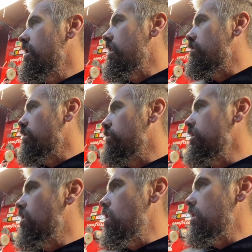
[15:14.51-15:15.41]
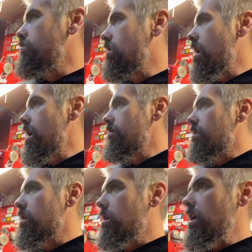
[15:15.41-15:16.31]
It will be all in
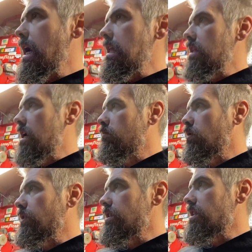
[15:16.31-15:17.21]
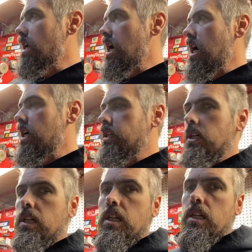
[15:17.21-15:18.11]
primer, and then we'll decide
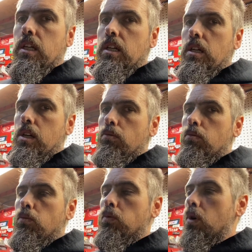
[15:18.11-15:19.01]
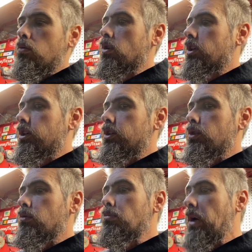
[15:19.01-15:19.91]
what we're going to
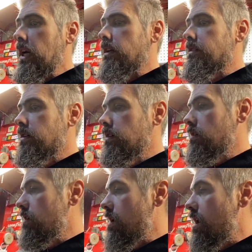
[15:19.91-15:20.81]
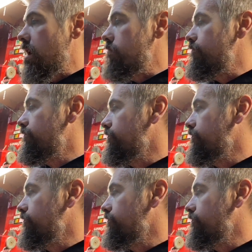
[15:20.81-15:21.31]
do with paint. Um,